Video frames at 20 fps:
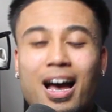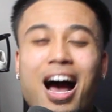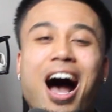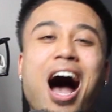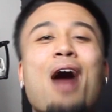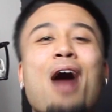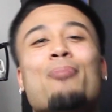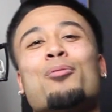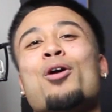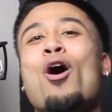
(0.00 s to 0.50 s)

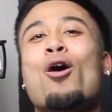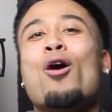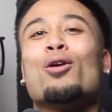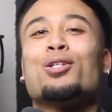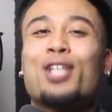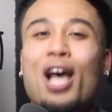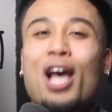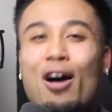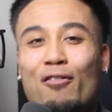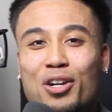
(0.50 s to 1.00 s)
I'm your host,
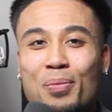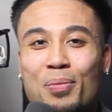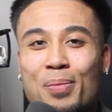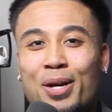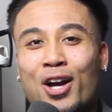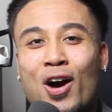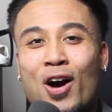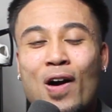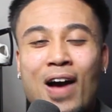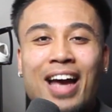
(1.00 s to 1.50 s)
Calvin
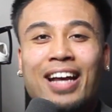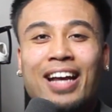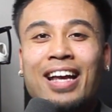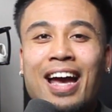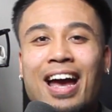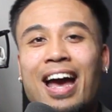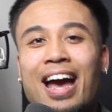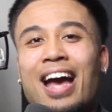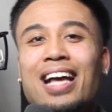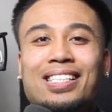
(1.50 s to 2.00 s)
Domingo,
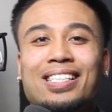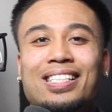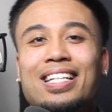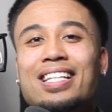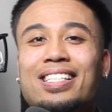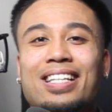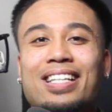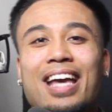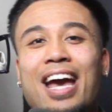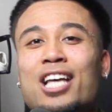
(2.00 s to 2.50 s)
aka
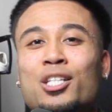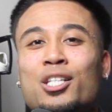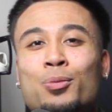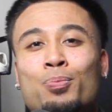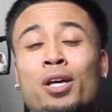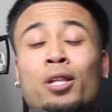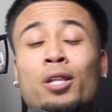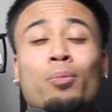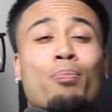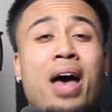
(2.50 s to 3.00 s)
Steezy A.
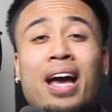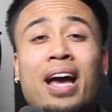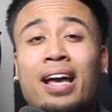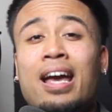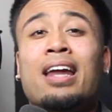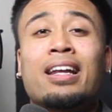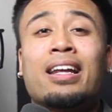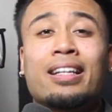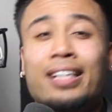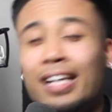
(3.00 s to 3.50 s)
Smith, back
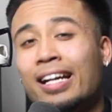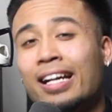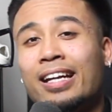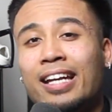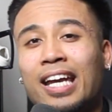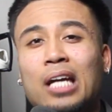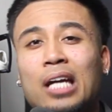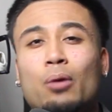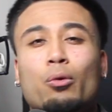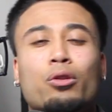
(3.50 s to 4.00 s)
at it yet
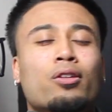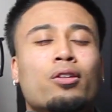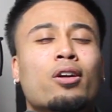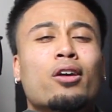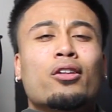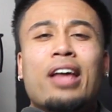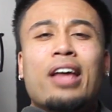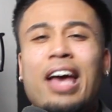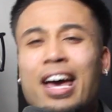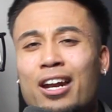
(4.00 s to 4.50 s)
again with
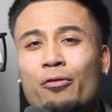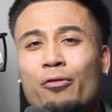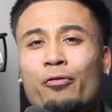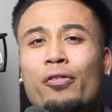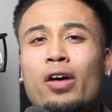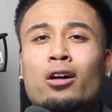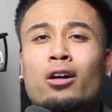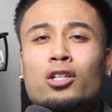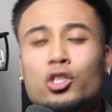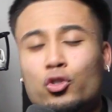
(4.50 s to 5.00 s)
another
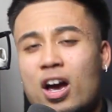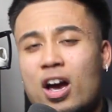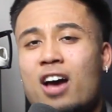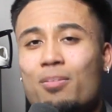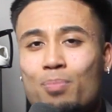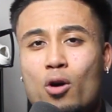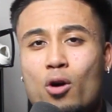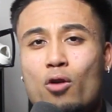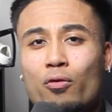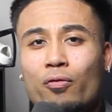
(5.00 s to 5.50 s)
NFL draft
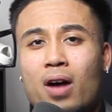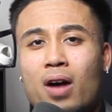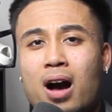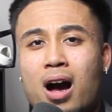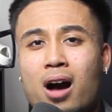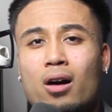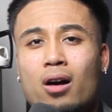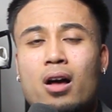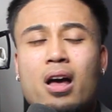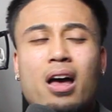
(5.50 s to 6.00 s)

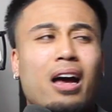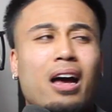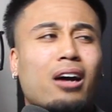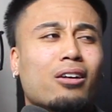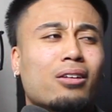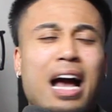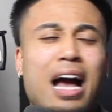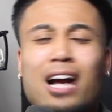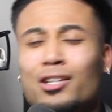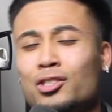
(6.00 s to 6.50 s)
profile.
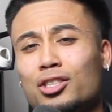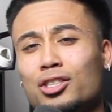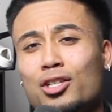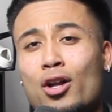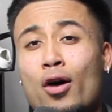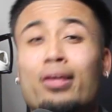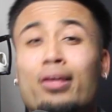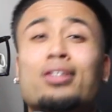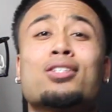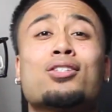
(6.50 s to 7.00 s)
Actually, no,
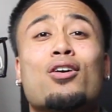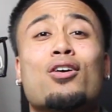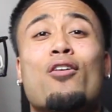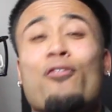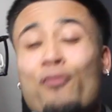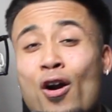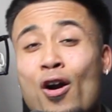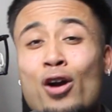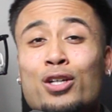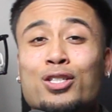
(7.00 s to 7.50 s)
this is our
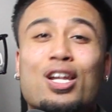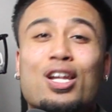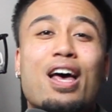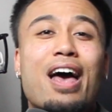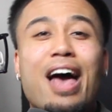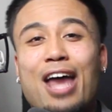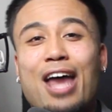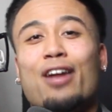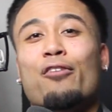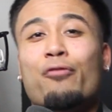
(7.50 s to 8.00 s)
first
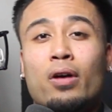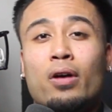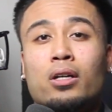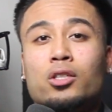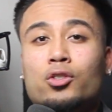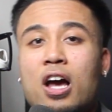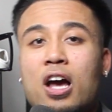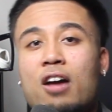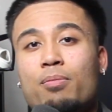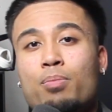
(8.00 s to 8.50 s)
NFL
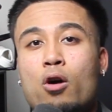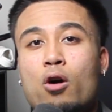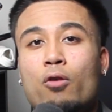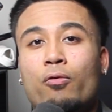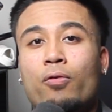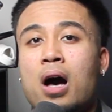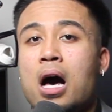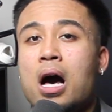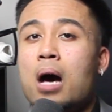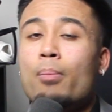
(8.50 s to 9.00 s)
draft
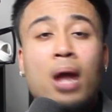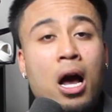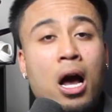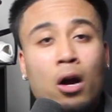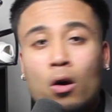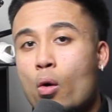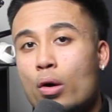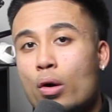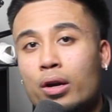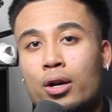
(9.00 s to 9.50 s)
profile. I'm not
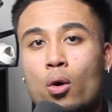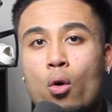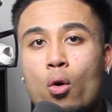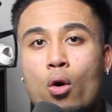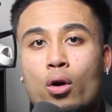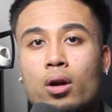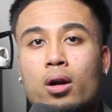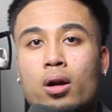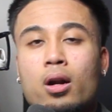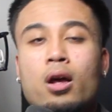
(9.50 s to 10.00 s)
going in
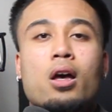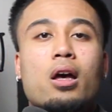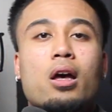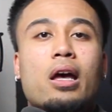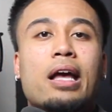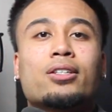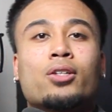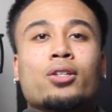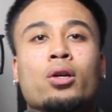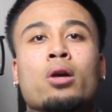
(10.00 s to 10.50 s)
order
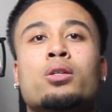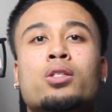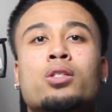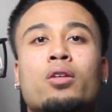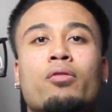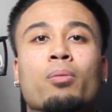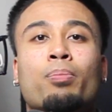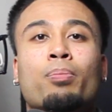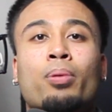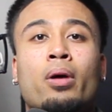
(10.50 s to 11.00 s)
in terms of
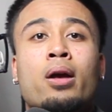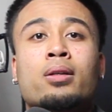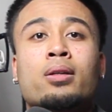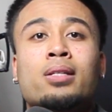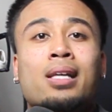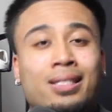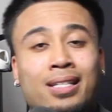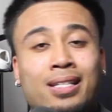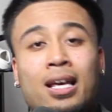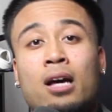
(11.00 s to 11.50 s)
the players
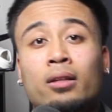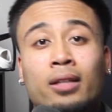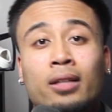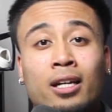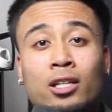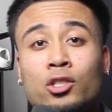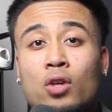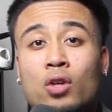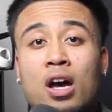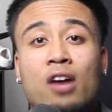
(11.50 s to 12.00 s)
that Seattle did
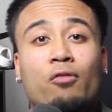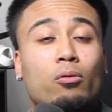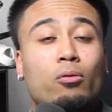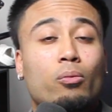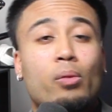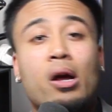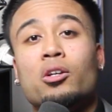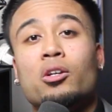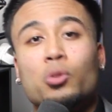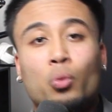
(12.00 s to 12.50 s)
draft from
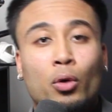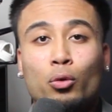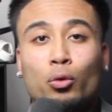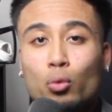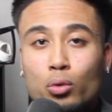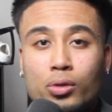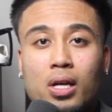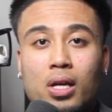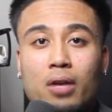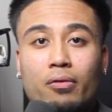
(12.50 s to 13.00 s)
rounds 1 through
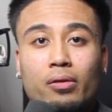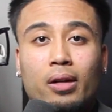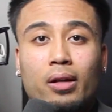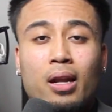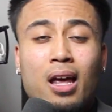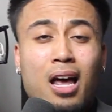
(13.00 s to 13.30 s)
7.